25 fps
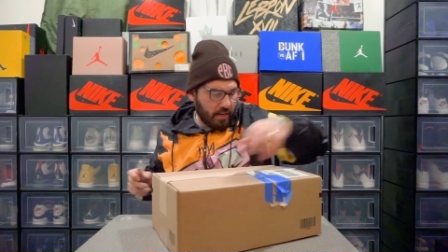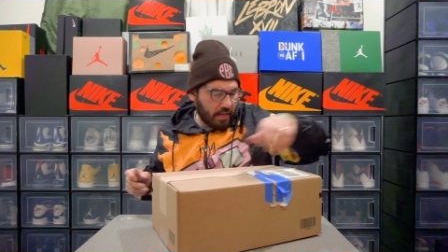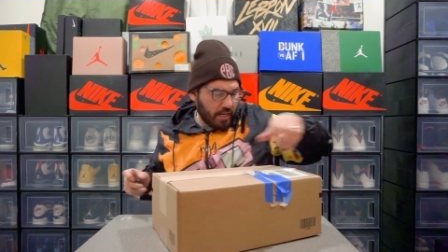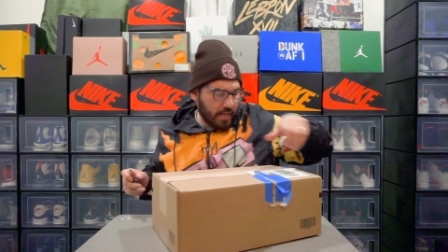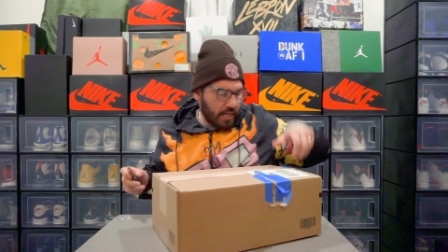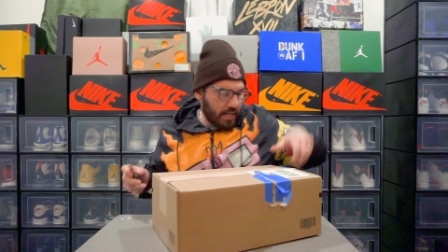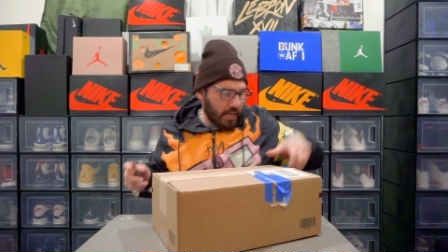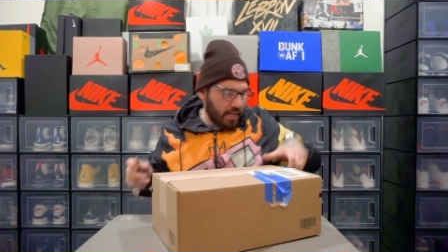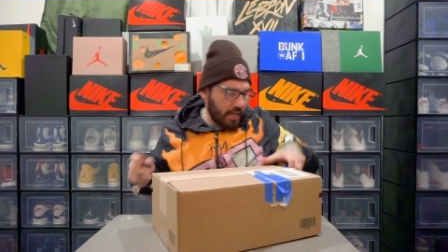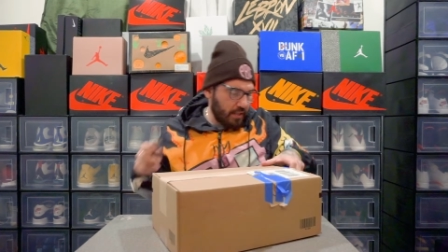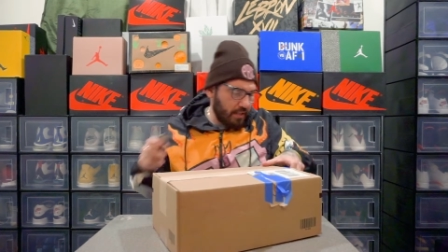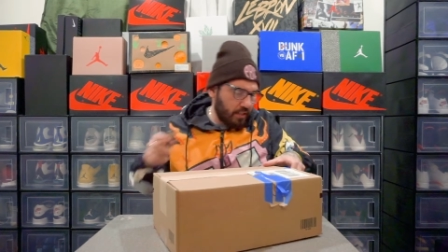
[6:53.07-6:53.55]

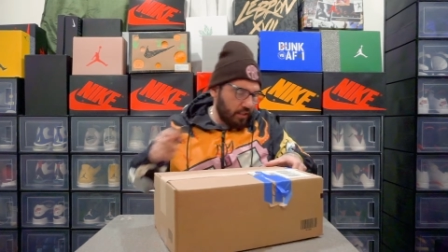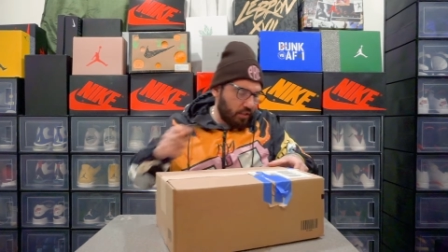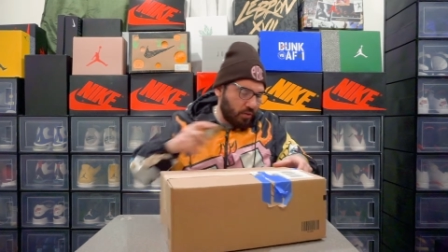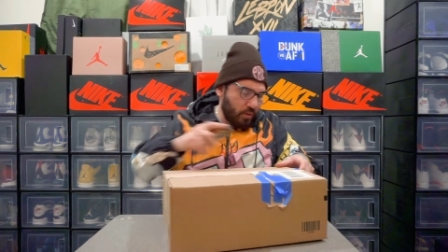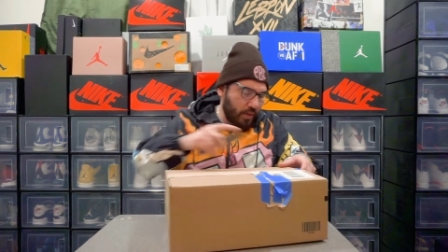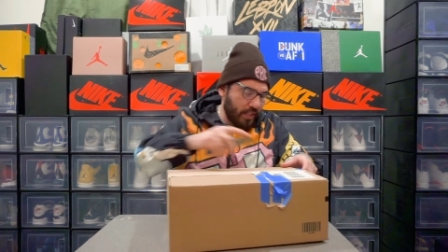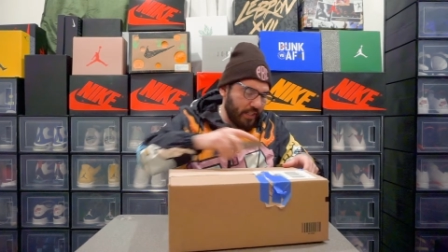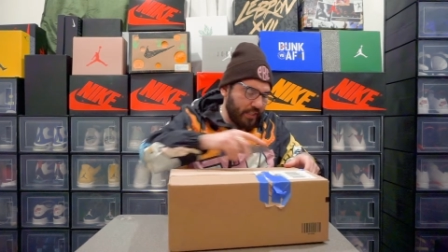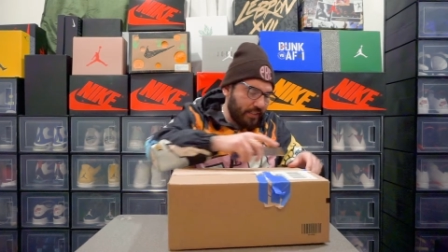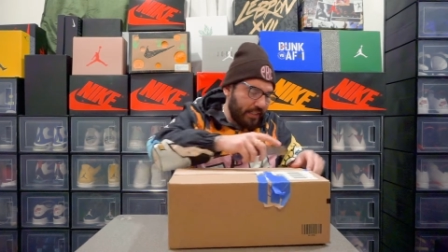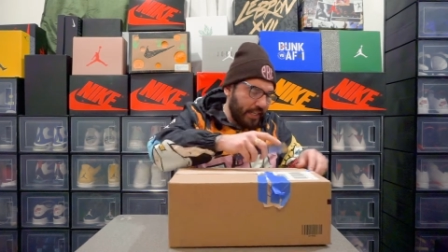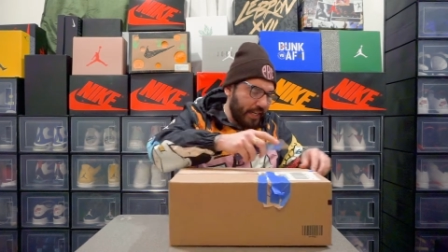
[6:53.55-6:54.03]
on the
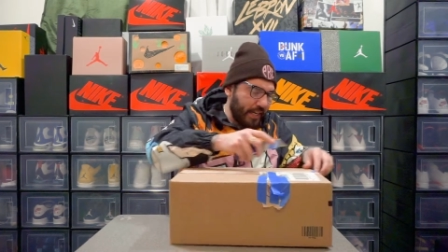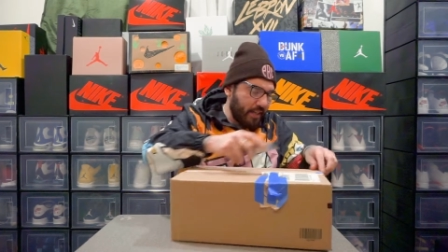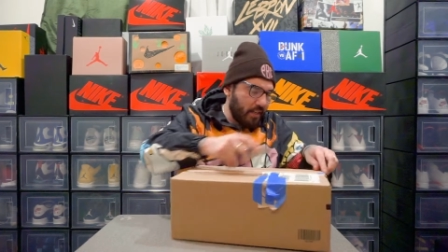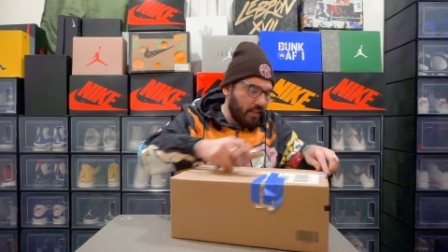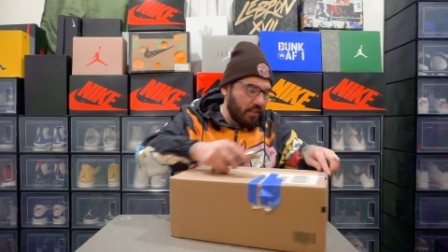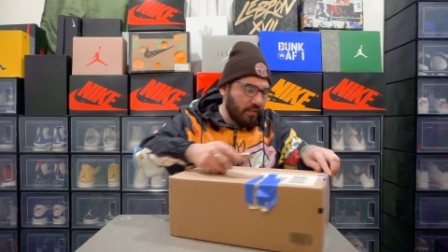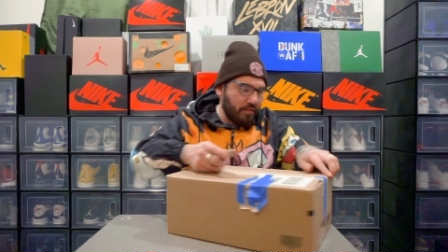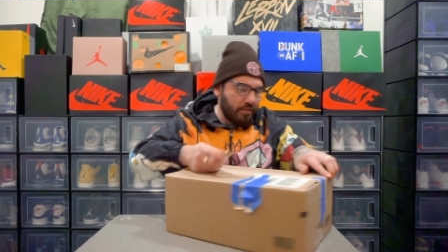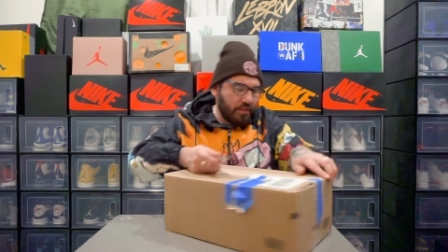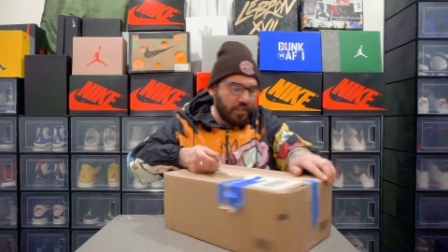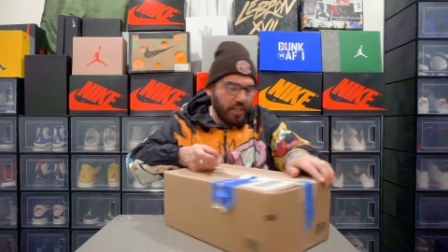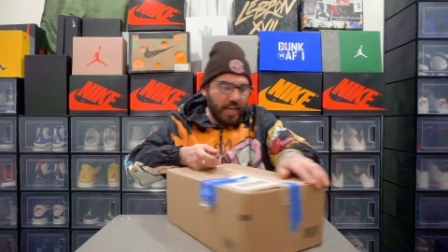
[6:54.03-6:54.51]
22nd
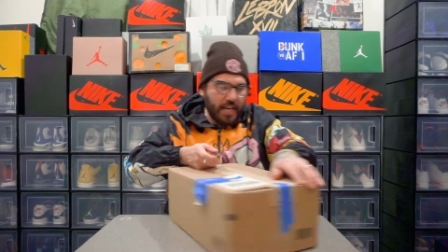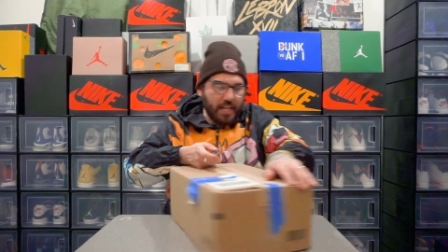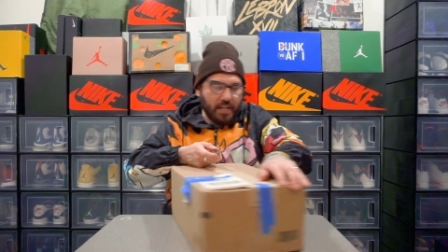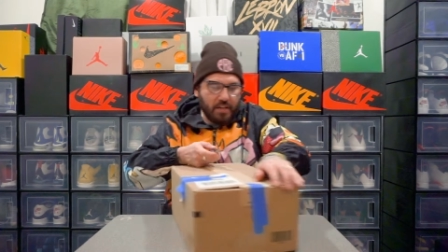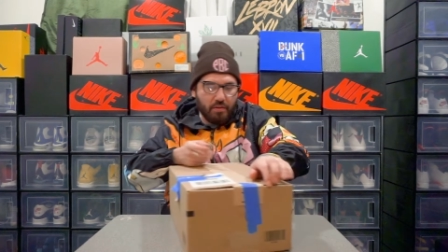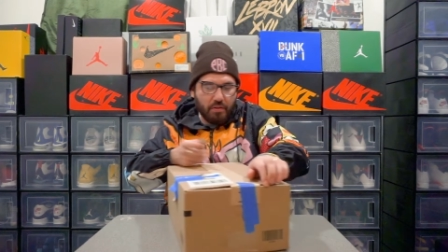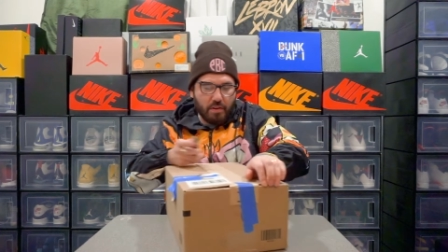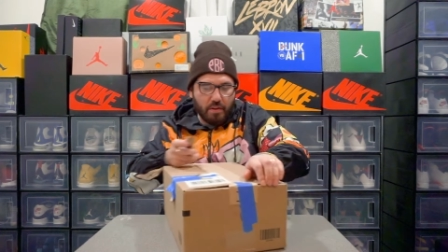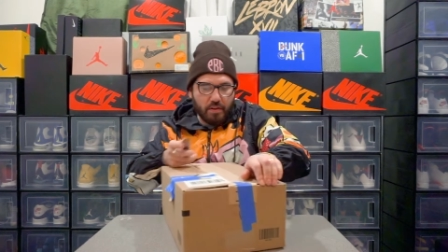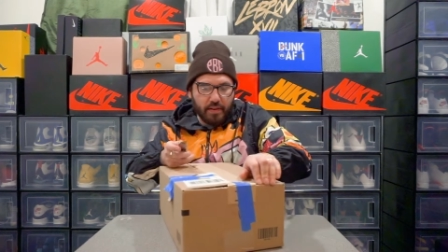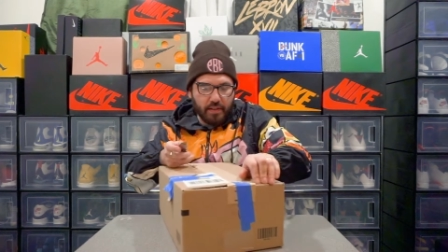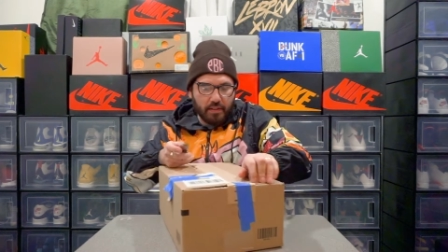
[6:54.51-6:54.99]
of
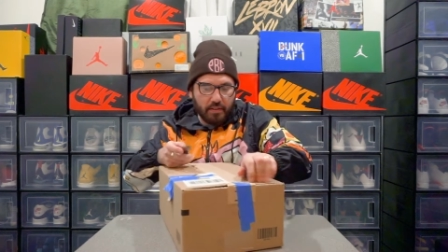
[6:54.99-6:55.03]
January,